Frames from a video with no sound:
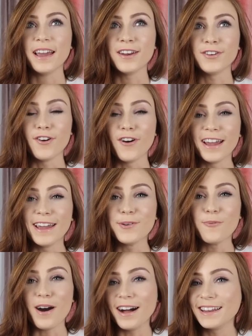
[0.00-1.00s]

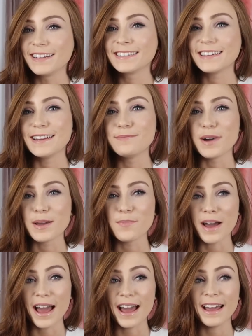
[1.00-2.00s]
annoying wallet in my
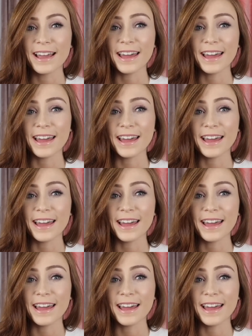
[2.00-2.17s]
bag,